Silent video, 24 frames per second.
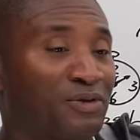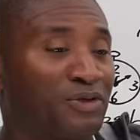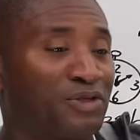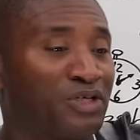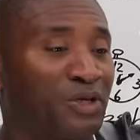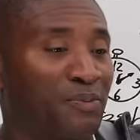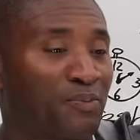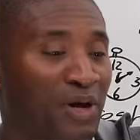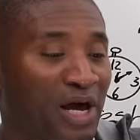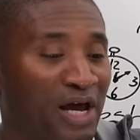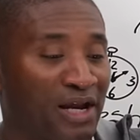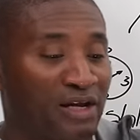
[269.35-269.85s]

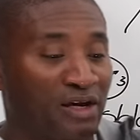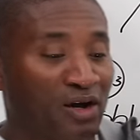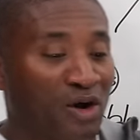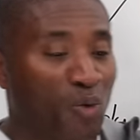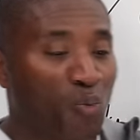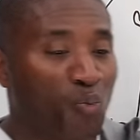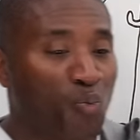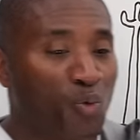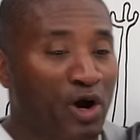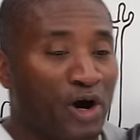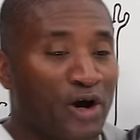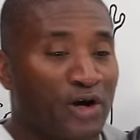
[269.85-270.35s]
depending
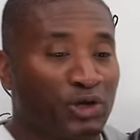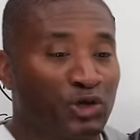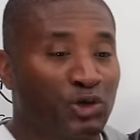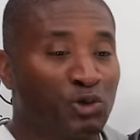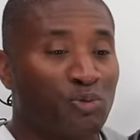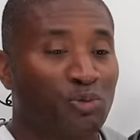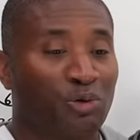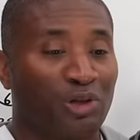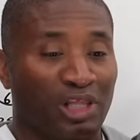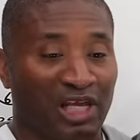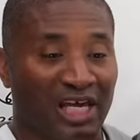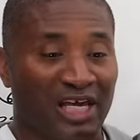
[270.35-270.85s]
on where
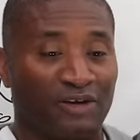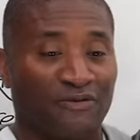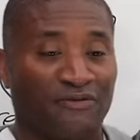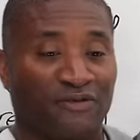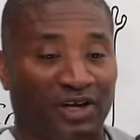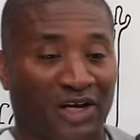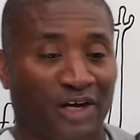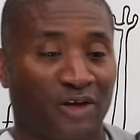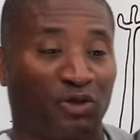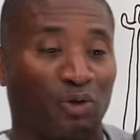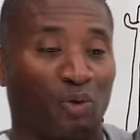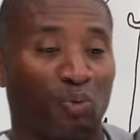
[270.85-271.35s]
you live
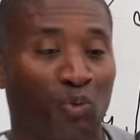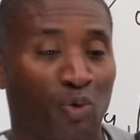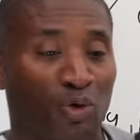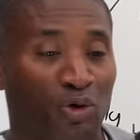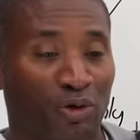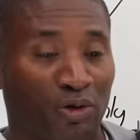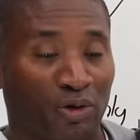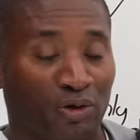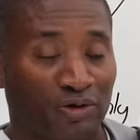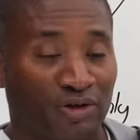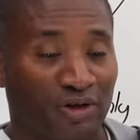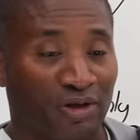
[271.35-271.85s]
in the
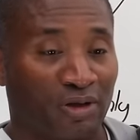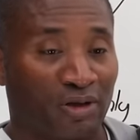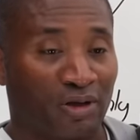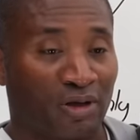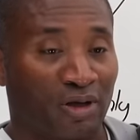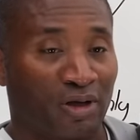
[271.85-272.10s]
world,